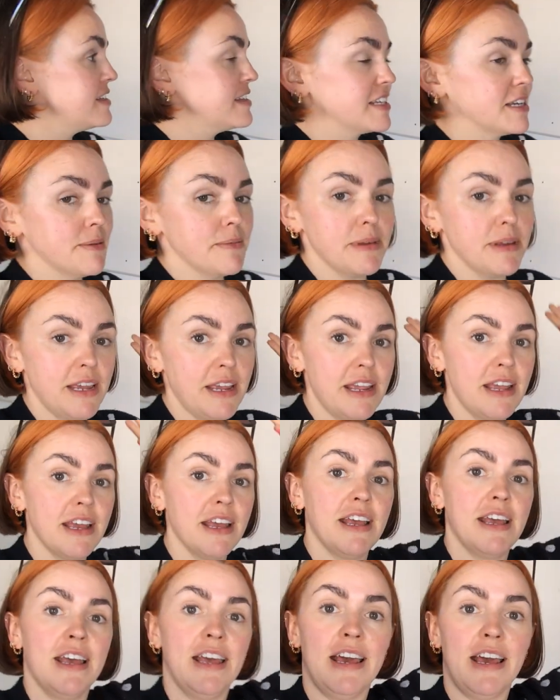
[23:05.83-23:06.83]
This is going to be
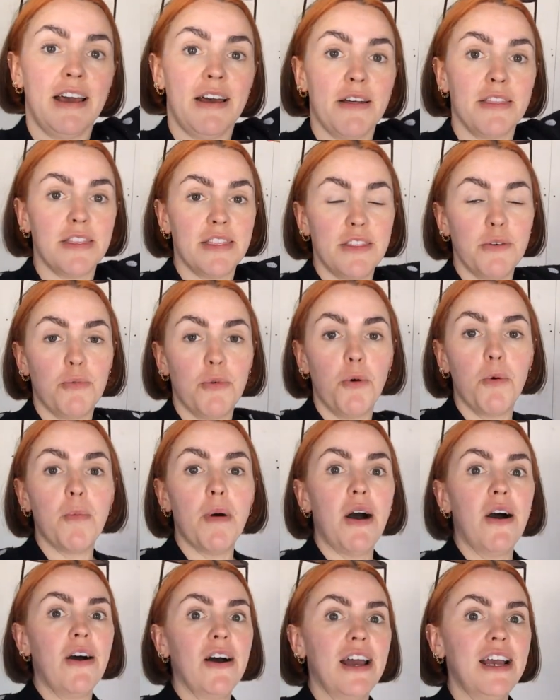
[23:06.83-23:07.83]
the wall
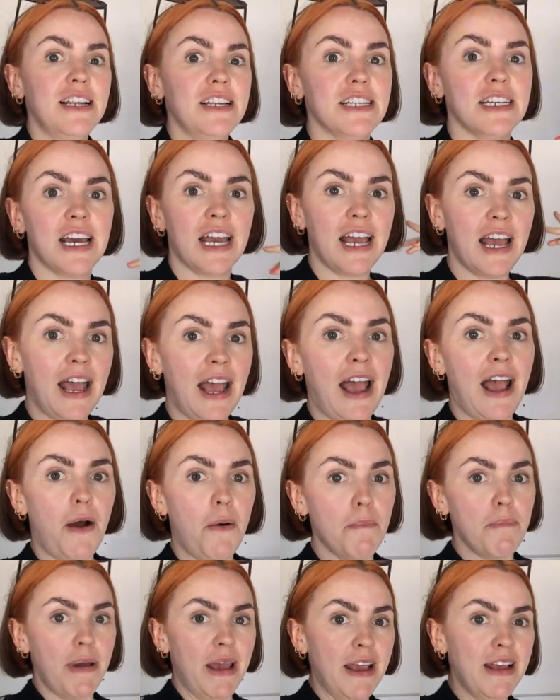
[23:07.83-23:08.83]
behind
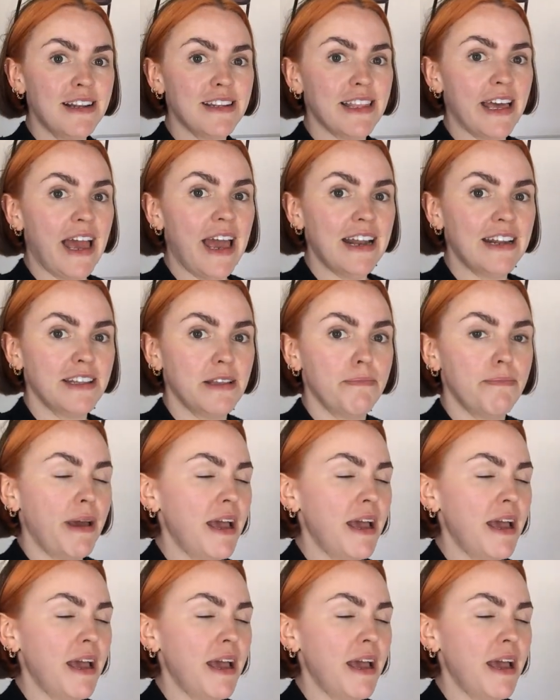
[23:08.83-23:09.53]
our bed, the head of the